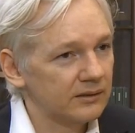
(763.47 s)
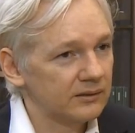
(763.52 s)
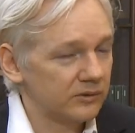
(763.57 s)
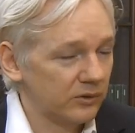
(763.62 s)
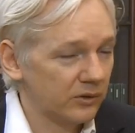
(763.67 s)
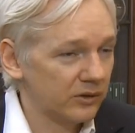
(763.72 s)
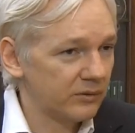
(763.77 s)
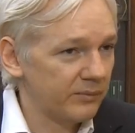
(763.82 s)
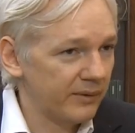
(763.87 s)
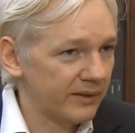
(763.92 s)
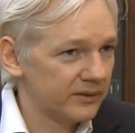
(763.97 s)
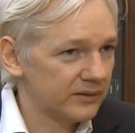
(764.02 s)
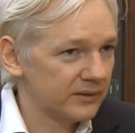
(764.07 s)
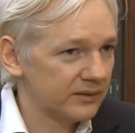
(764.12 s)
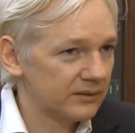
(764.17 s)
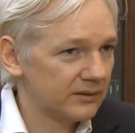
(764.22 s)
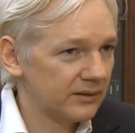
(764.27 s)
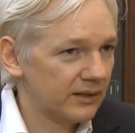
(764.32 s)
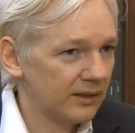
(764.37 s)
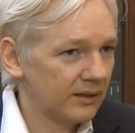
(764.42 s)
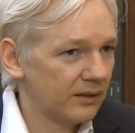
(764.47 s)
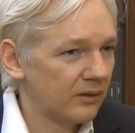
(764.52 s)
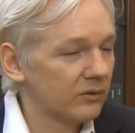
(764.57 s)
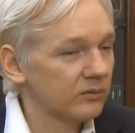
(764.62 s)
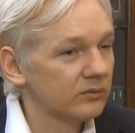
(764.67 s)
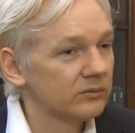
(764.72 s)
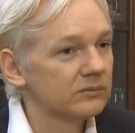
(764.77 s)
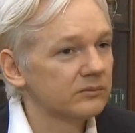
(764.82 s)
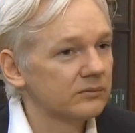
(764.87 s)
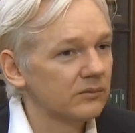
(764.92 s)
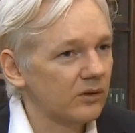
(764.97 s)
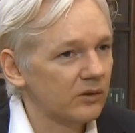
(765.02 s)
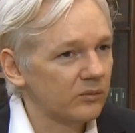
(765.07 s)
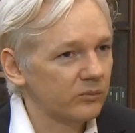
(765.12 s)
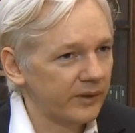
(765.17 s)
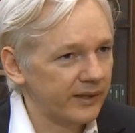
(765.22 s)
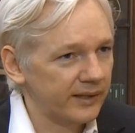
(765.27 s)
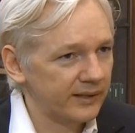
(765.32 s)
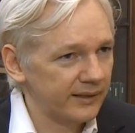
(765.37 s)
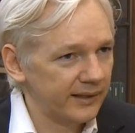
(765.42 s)
documented on
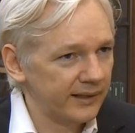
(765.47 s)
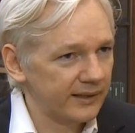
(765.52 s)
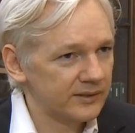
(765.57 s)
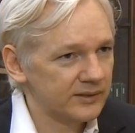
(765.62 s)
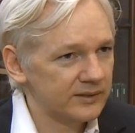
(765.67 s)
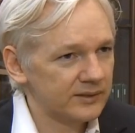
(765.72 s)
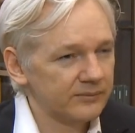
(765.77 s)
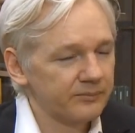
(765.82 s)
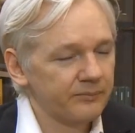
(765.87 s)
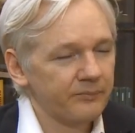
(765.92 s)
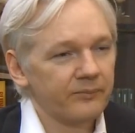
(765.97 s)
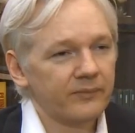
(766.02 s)
Wikileaks,